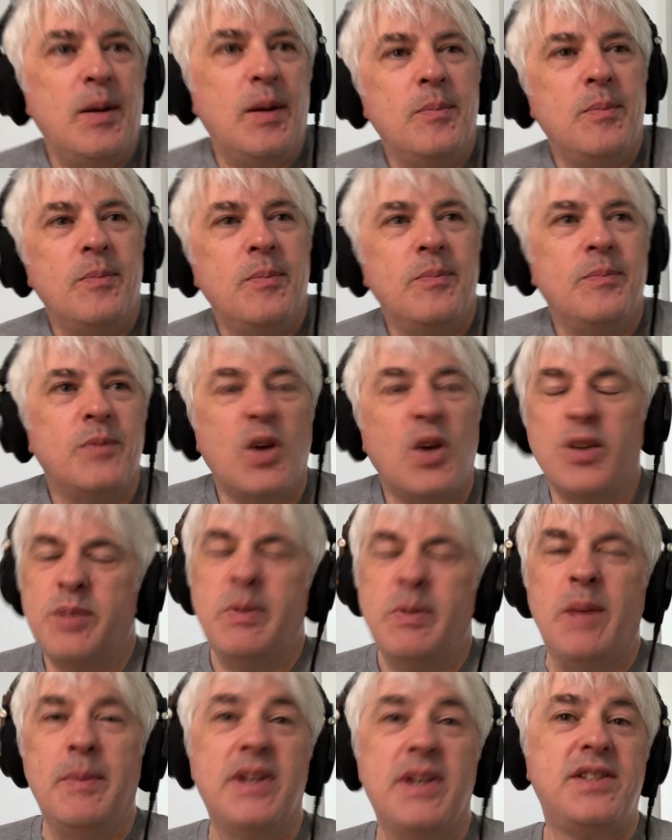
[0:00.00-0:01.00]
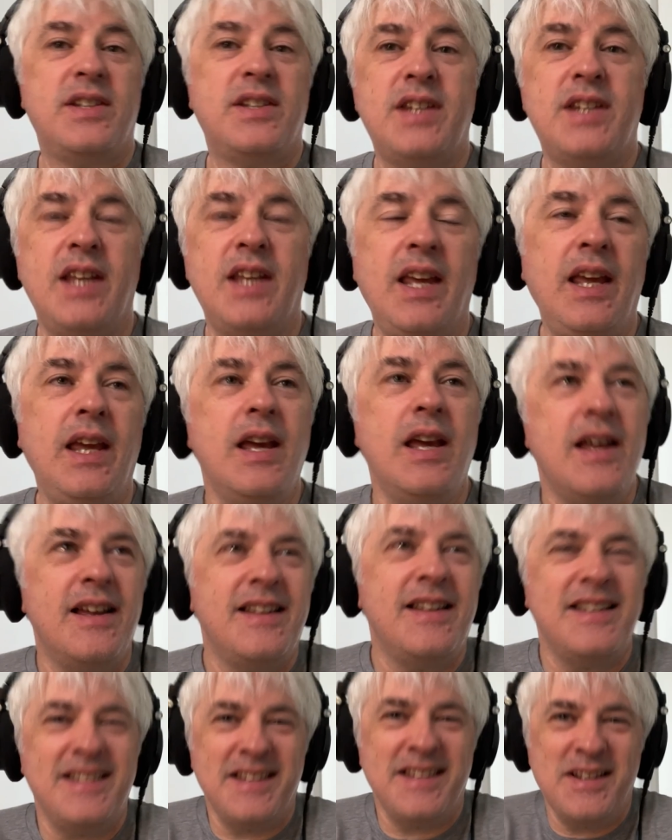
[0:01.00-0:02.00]
Got to meet Mr. T,
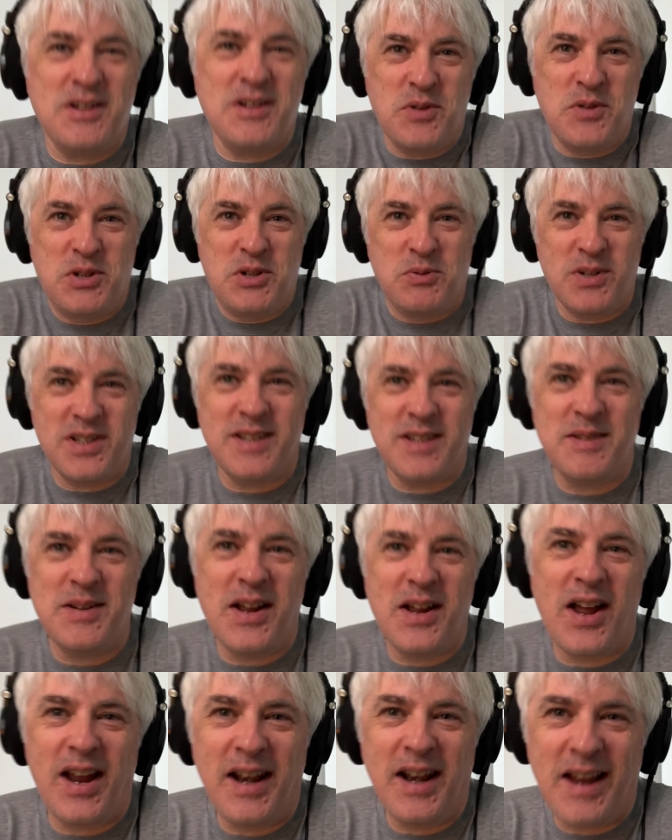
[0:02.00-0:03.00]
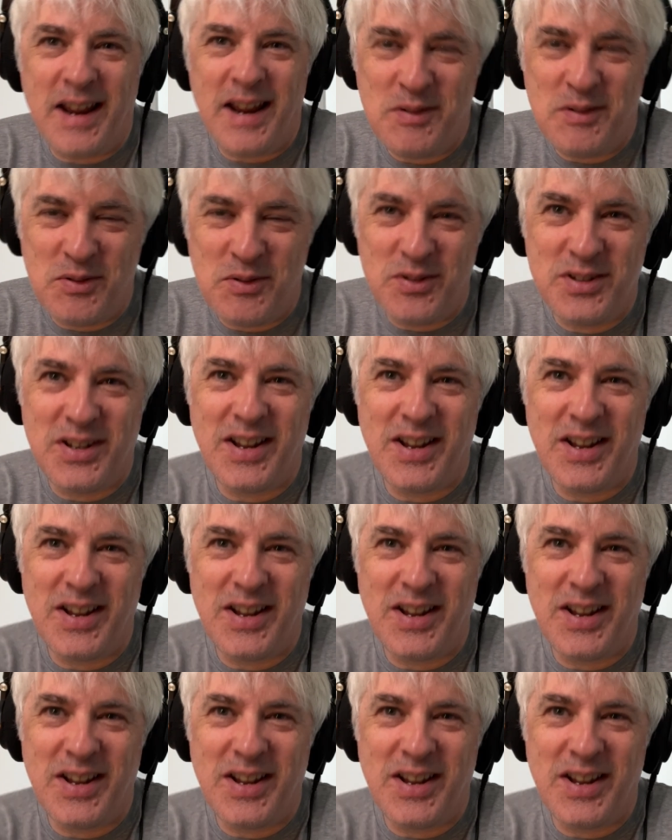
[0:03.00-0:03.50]
which was the highlight.